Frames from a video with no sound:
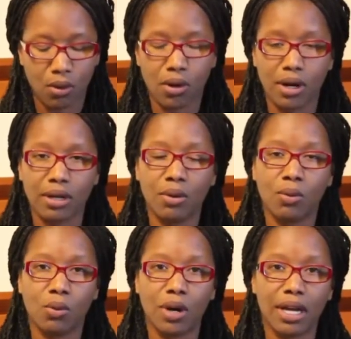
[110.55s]
on
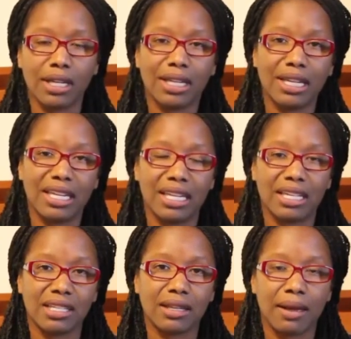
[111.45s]
what
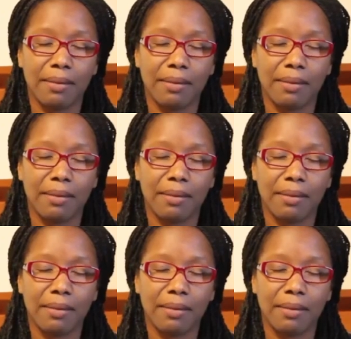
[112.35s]
is